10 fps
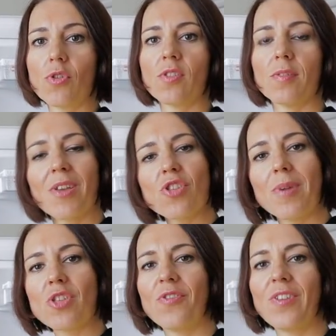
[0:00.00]
which is much,
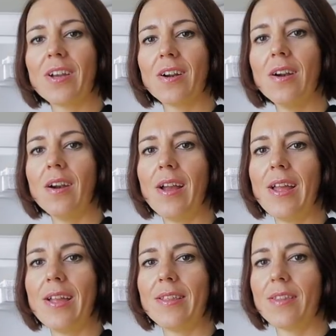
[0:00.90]
much thicker,
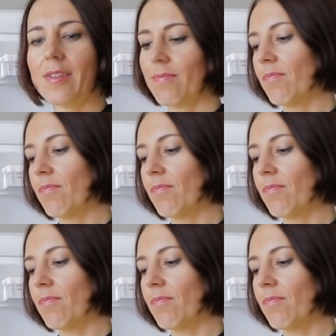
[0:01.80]
and